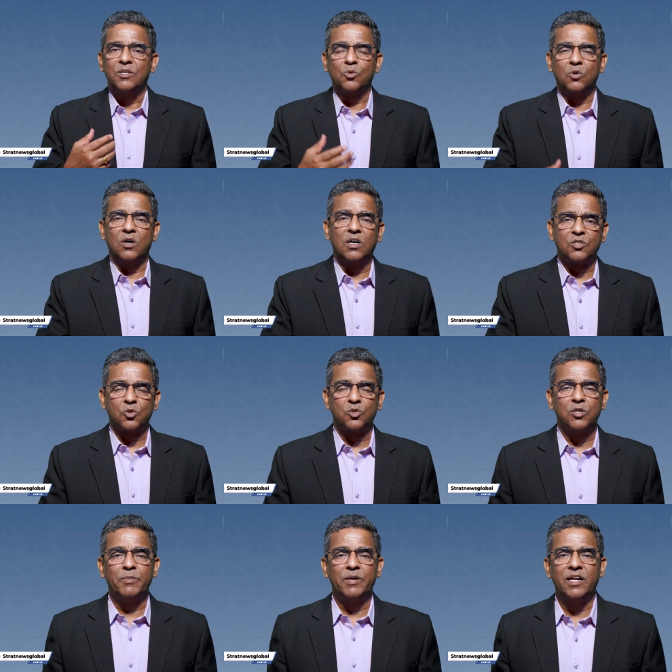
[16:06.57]
You know our
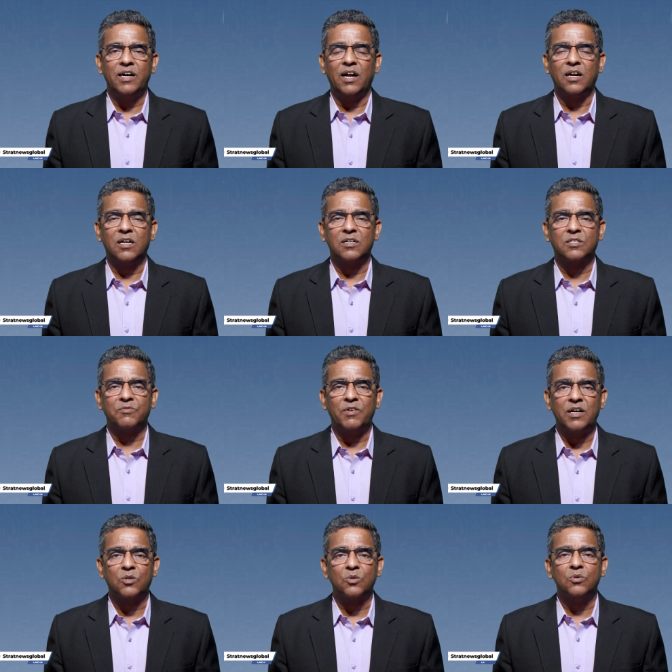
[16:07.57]
social media handles,
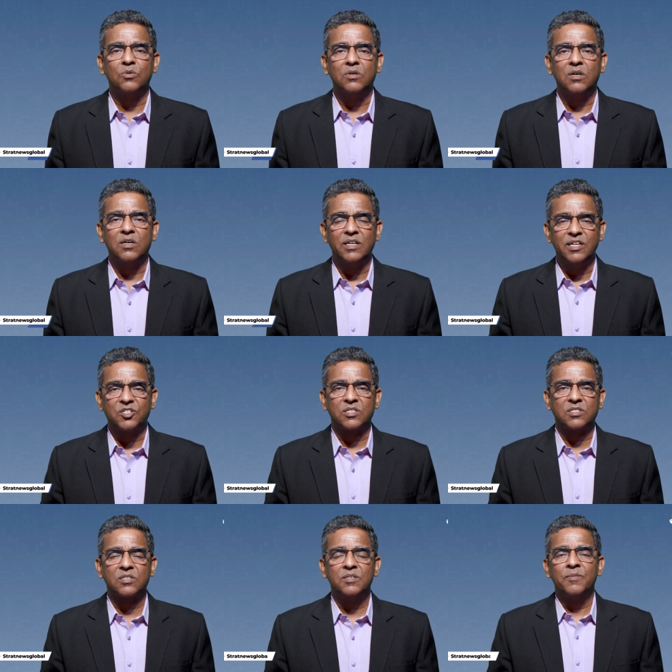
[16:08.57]
where to uh, reach
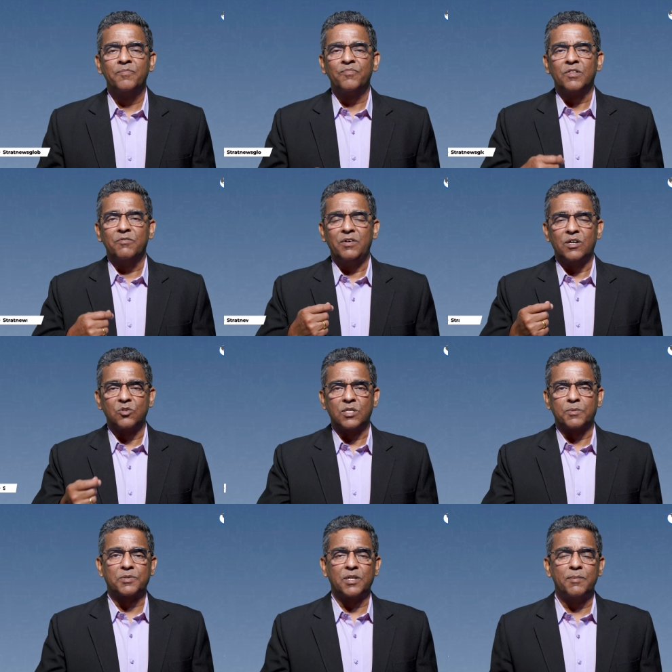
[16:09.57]
us, where to
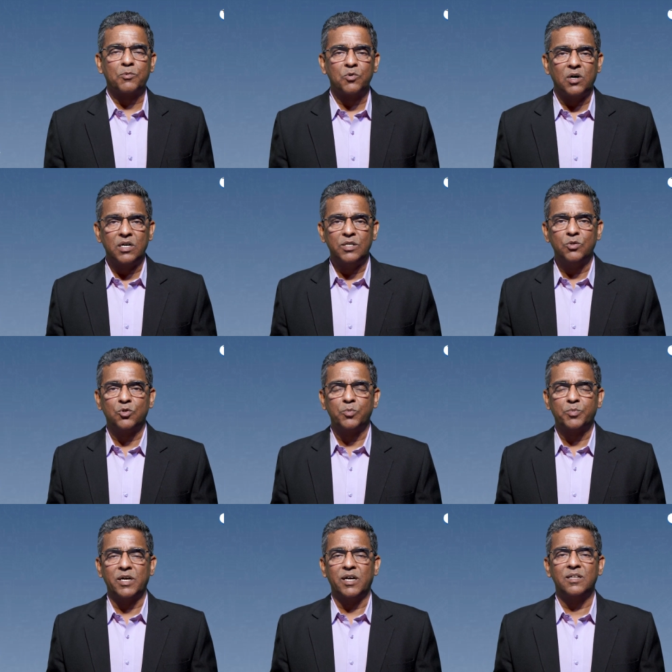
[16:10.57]
subscribe to our
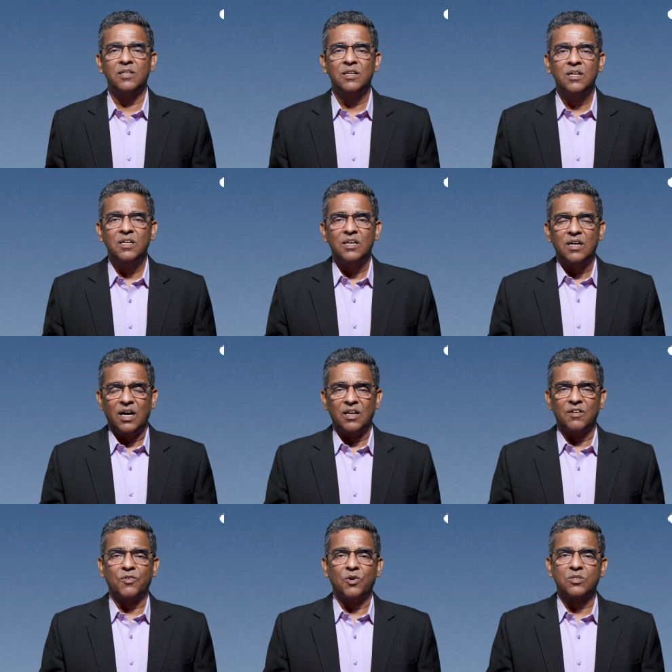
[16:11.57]
YouTube channel.
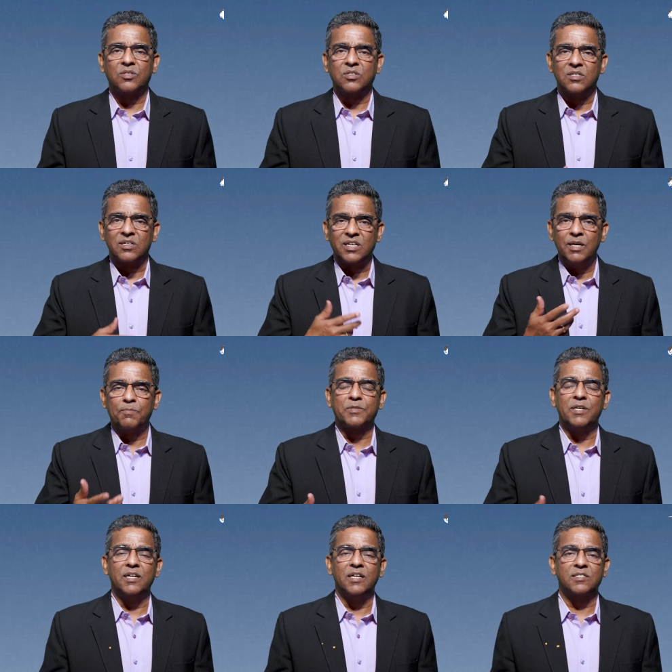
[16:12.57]
And of course, keep
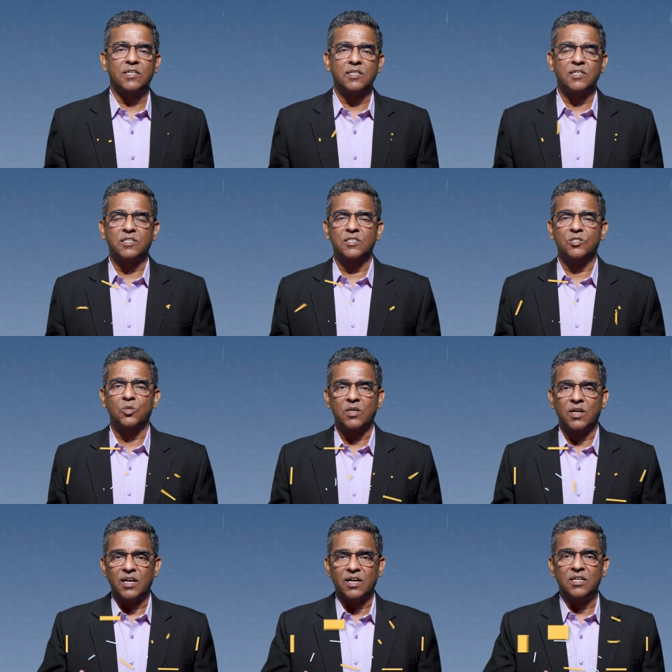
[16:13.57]
sending suggestions so
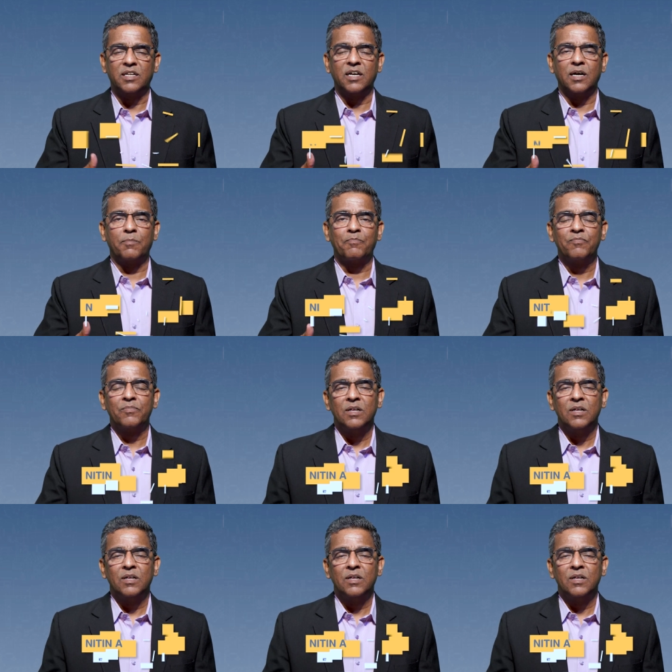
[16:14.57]
that I can take up